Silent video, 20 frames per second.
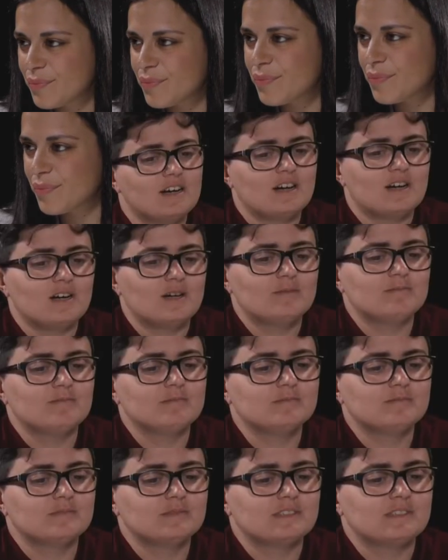
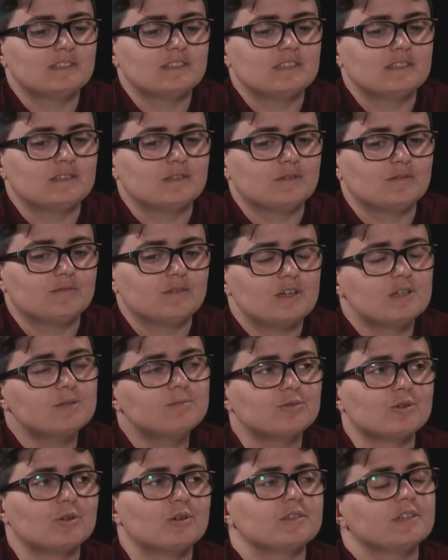the very
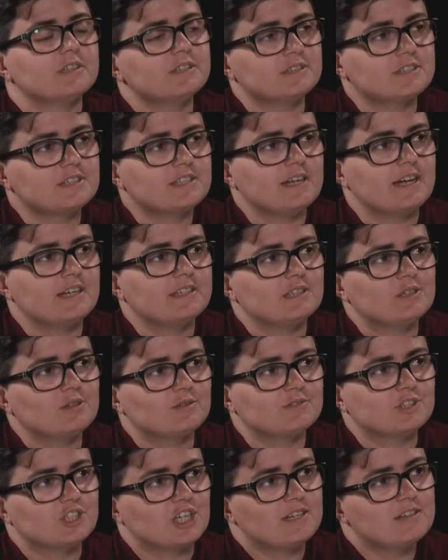broad understanding
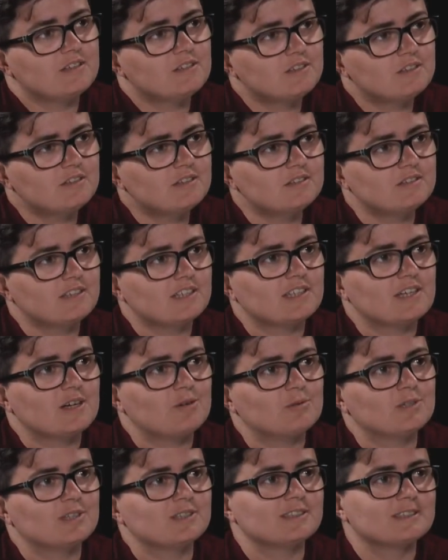of gender that
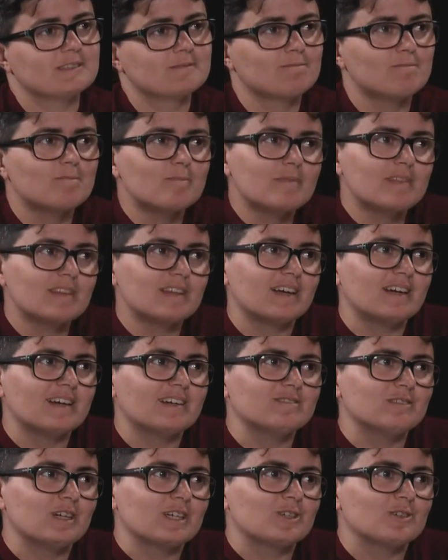our
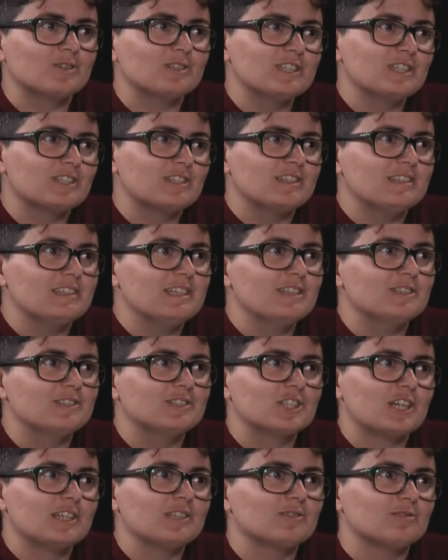legal
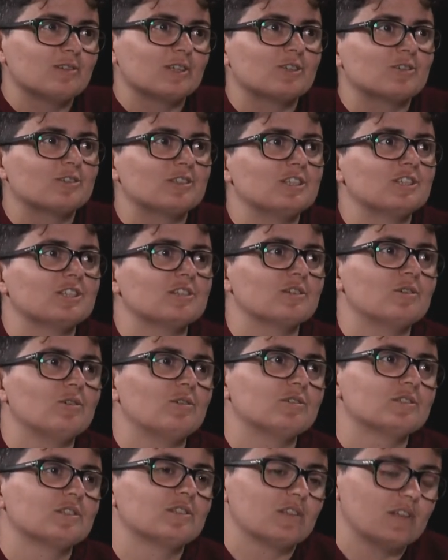gender recognition
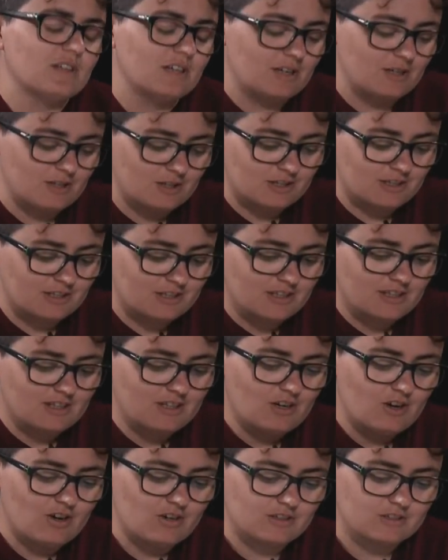laws are
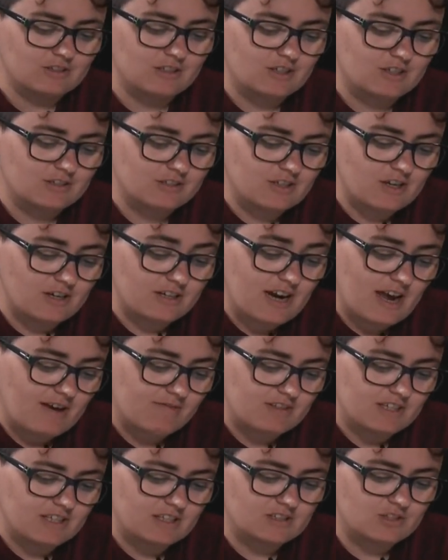
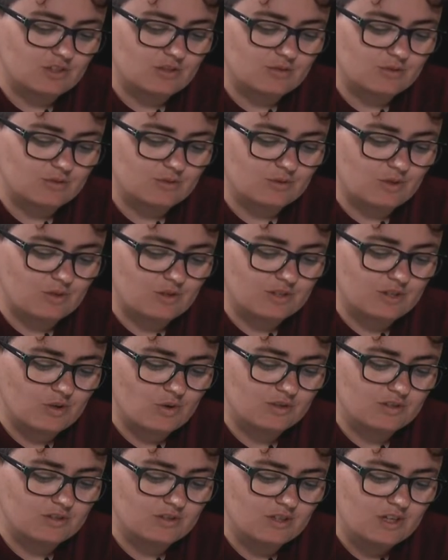having. So
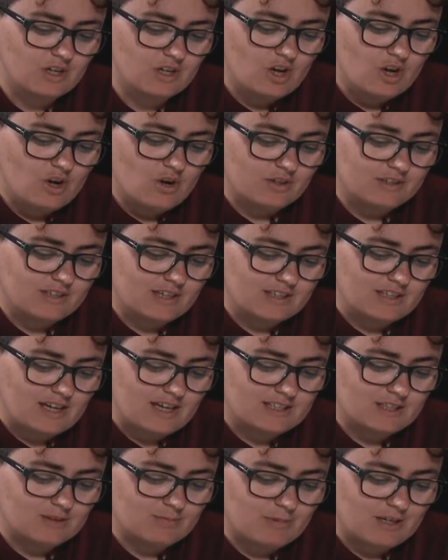on that
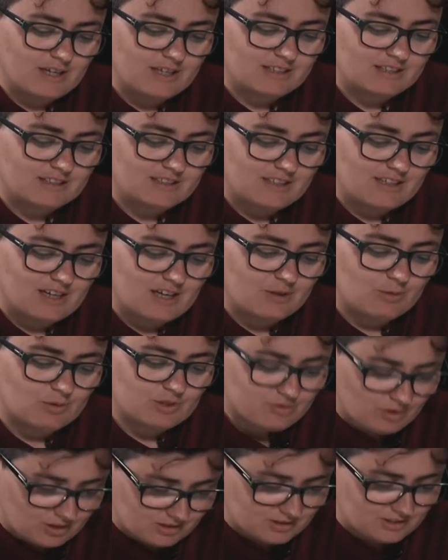aspect, I
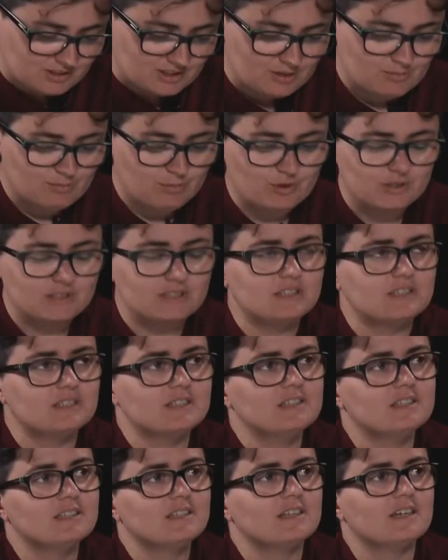was rather
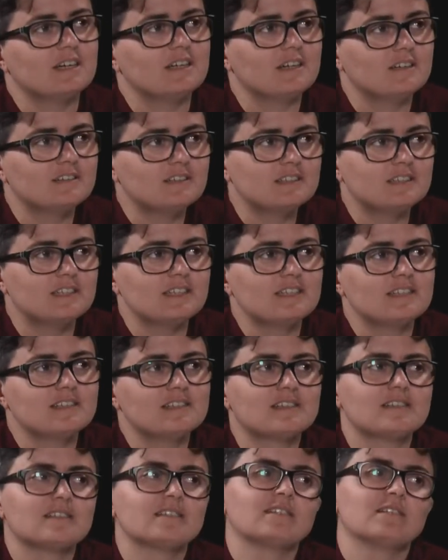disappointed. Another thing
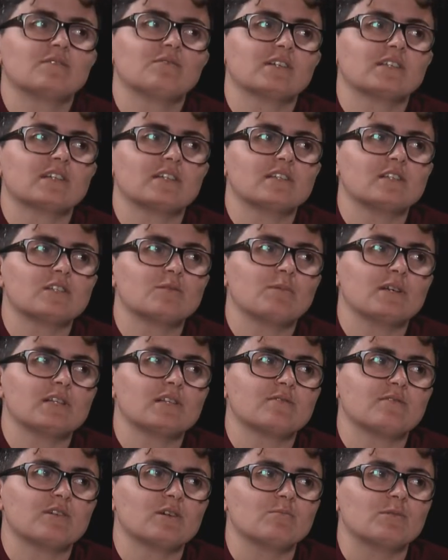is the fact that it's
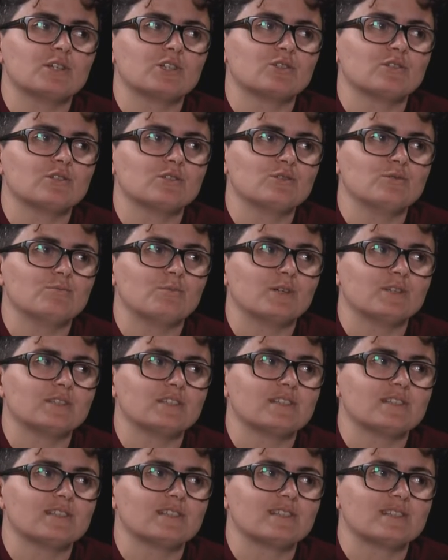based very much on a two-party
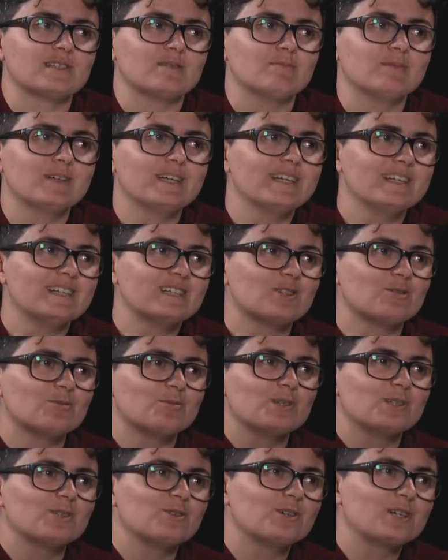system. So
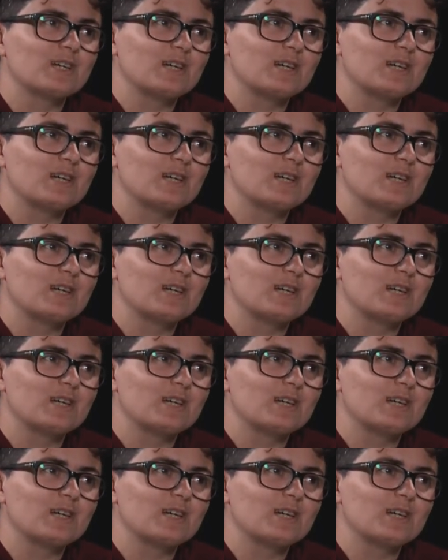we're talking